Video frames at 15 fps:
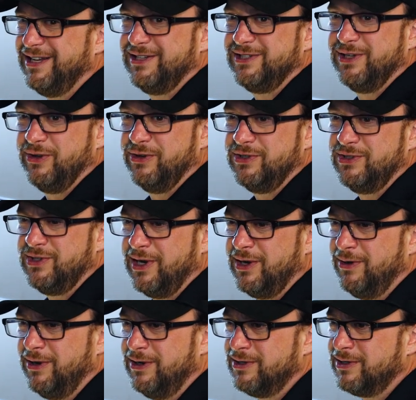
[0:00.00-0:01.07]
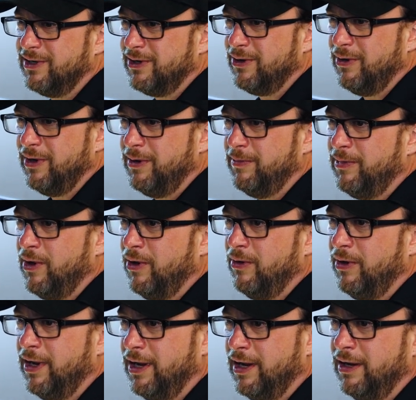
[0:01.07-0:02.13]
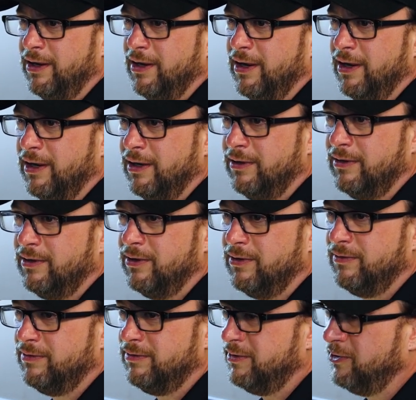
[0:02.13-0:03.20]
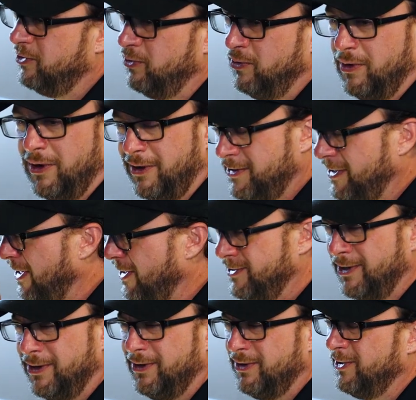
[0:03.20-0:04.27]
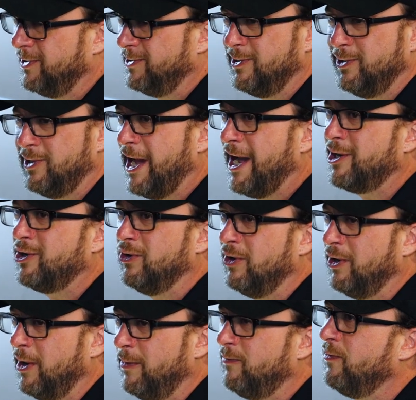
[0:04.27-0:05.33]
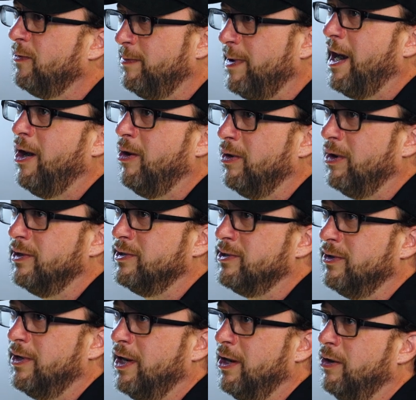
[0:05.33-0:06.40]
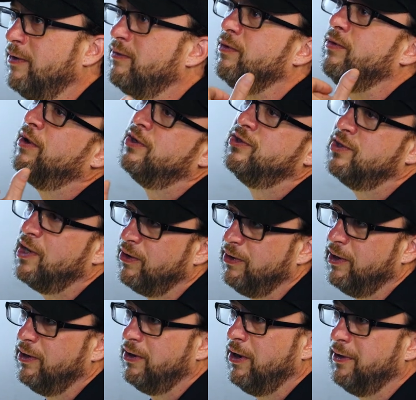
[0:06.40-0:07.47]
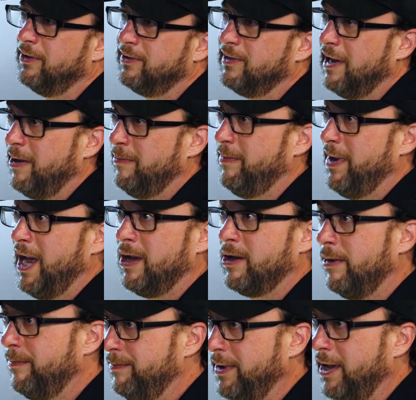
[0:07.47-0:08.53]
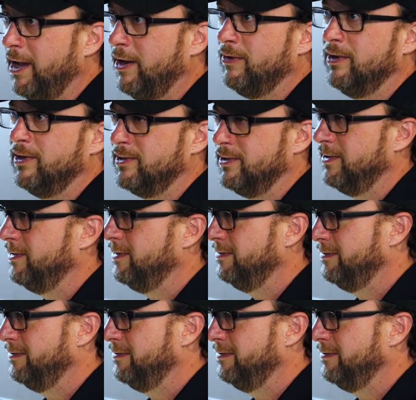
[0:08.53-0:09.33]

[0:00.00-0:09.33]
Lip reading: So there's a generator that's going to go on the boat, and they're doing all kinds of other things to doctor it up for power so that I don't have to run the generator all the time, backup batteries and